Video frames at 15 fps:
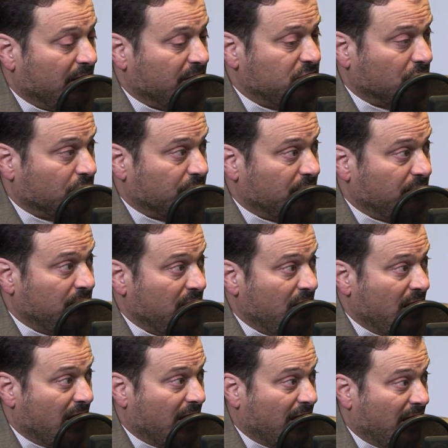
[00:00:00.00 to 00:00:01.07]
children
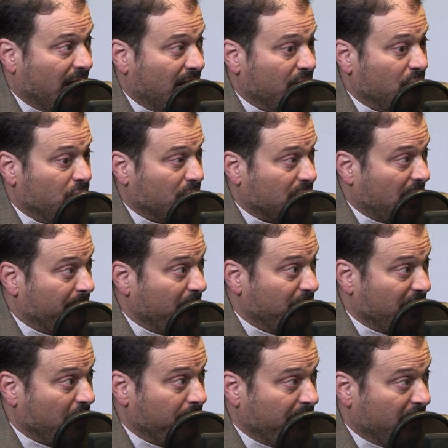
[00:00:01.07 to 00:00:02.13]
who are coming
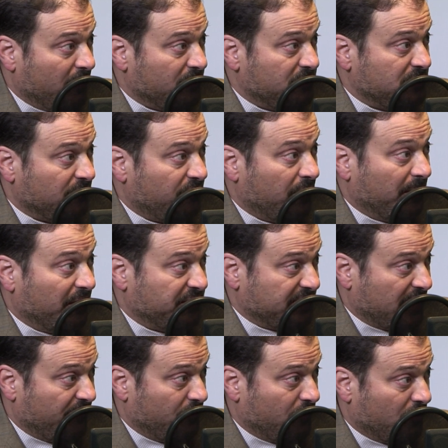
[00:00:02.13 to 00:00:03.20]
without parents from El
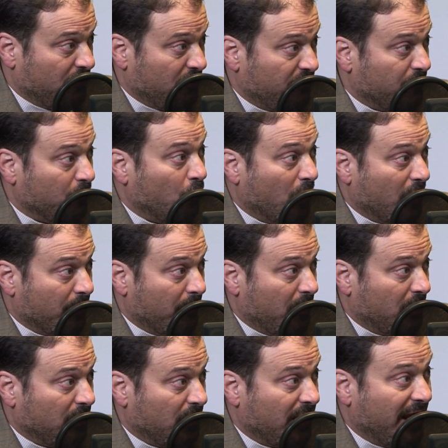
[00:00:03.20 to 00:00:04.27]
Salvador, from
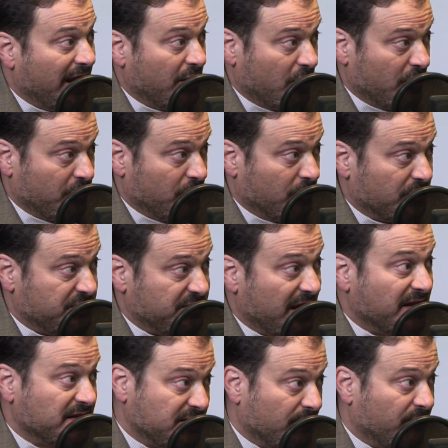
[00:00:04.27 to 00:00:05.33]
Guatemala, and Honduras,
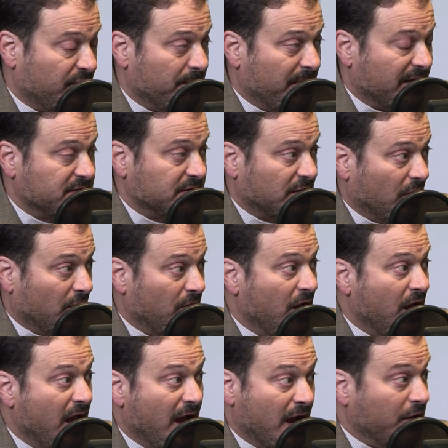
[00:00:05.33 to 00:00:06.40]
and some from Mexico.
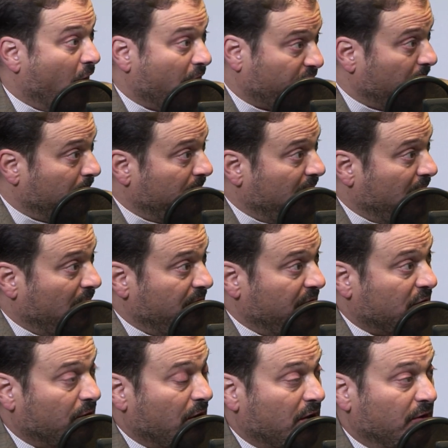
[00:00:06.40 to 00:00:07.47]
Not from
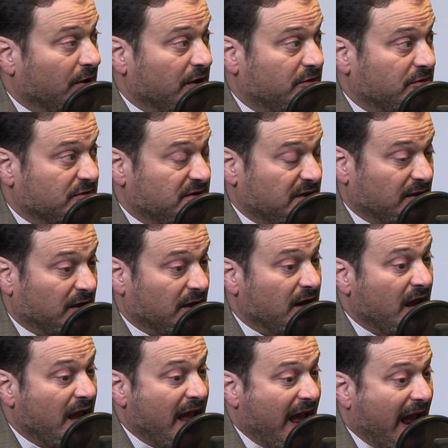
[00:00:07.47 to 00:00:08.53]
Nicaragua, interestingly.
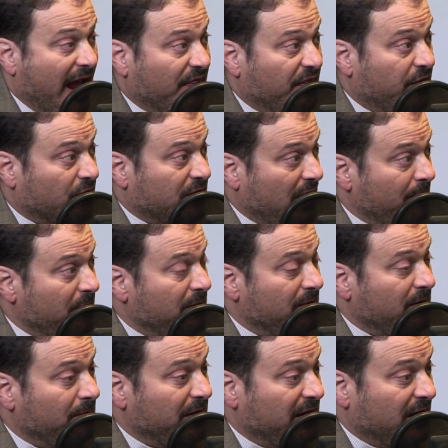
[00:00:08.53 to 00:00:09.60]
And they're
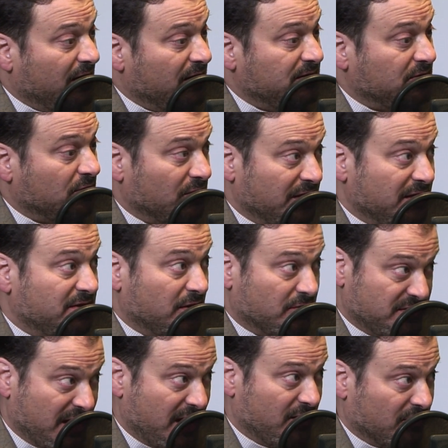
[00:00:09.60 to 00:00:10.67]
coming because, or at least they're
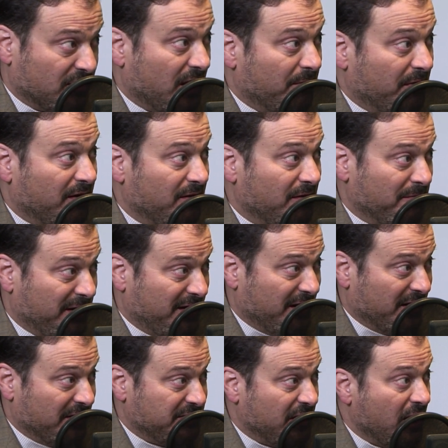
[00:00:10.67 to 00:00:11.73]
saying they're coming
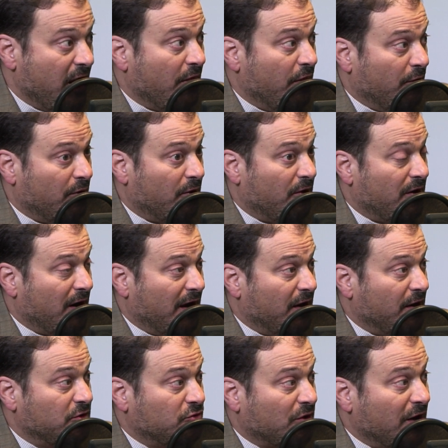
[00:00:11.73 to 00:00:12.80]
because they're
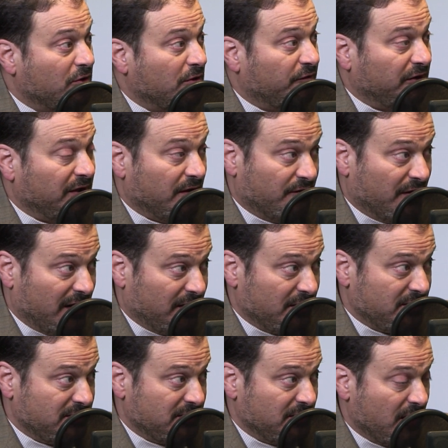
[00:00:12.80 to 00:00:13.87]
trying to flee the
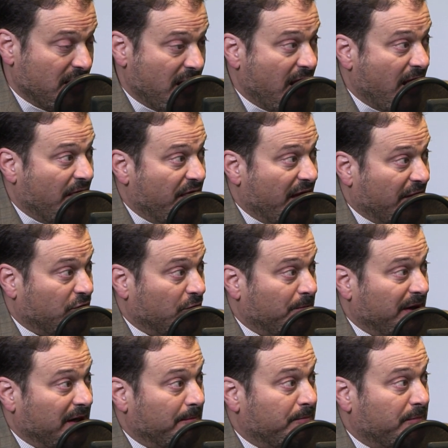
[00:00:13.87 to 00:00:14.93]
violence, that they're
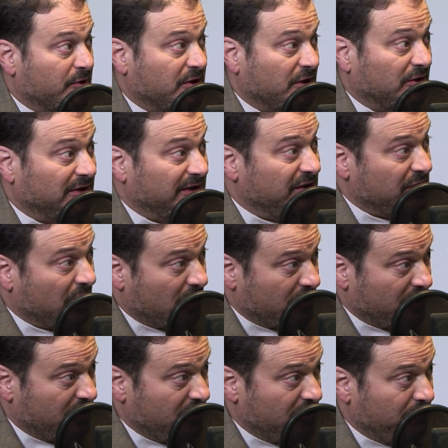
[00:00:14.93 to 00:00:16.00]
being particularly
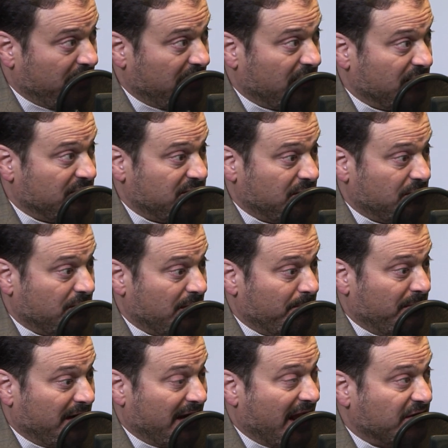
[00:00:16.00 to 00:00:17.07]
targeted because they're
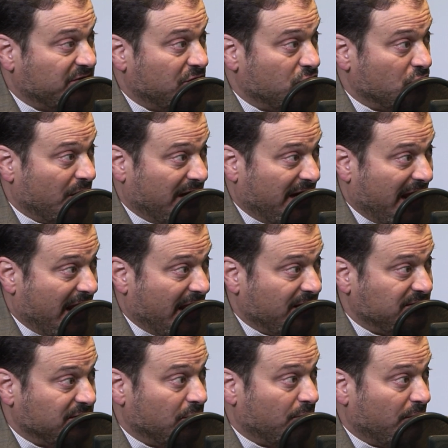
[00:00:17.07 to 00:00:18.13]
being asked to join
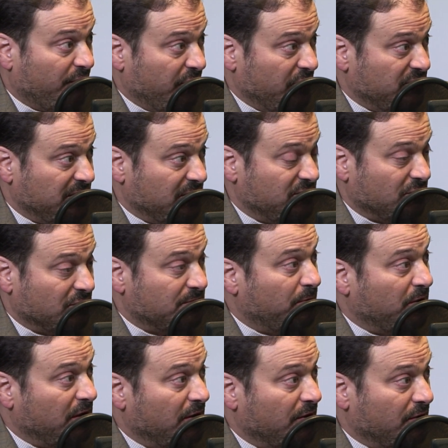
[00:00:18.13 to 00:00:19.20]
gangs and they're refusing, so it's
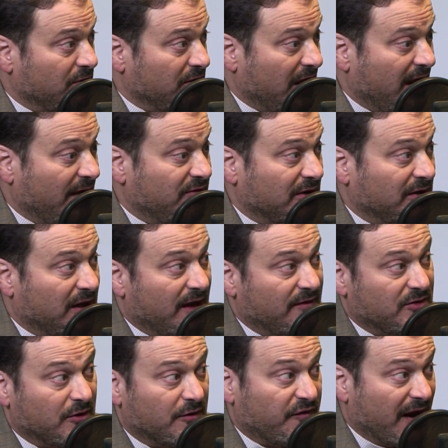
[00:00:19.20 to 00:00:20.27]
putting their lives and the lives
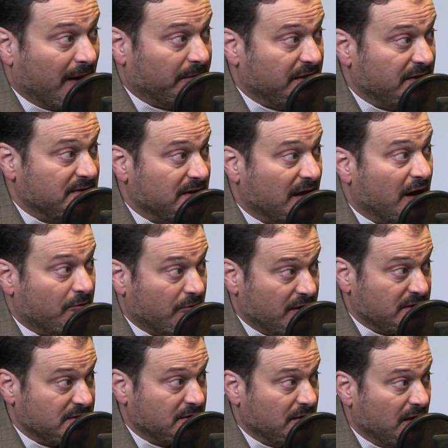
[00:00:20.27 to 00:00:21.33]
of their families at
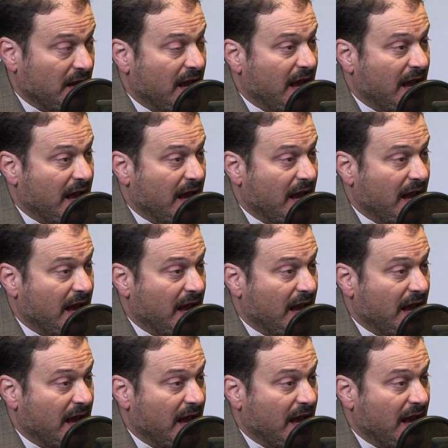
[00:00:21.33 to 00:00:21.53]
risk.